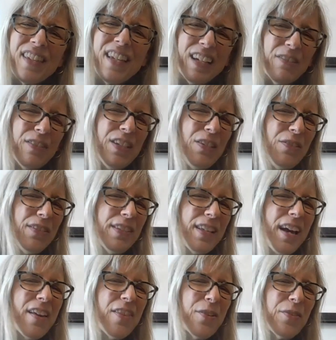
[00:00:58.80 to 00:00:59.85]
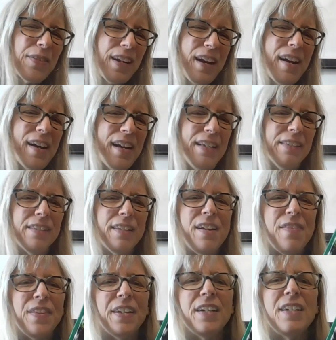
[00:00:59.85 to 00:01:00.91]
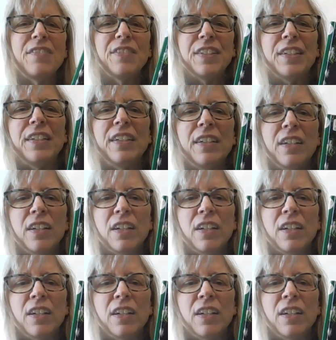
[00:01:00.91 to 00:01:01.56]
think when you saw those eyes on the cover?